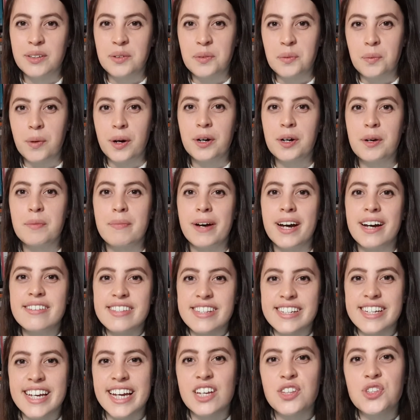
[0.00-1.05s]
Welcome back
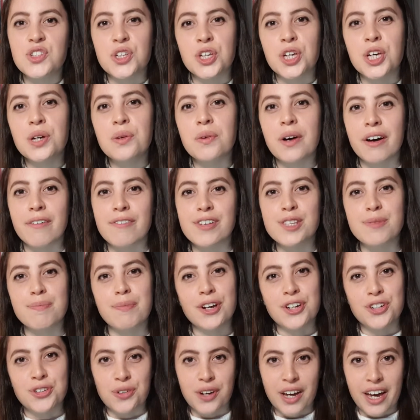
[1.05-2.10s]
to day two of
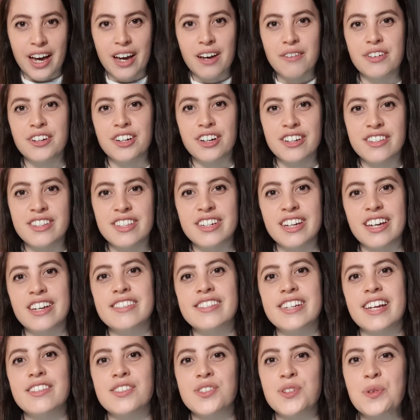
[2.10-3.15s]
special care for 90
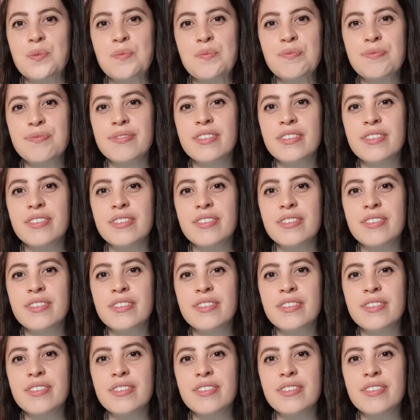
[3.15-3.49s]
Days Dental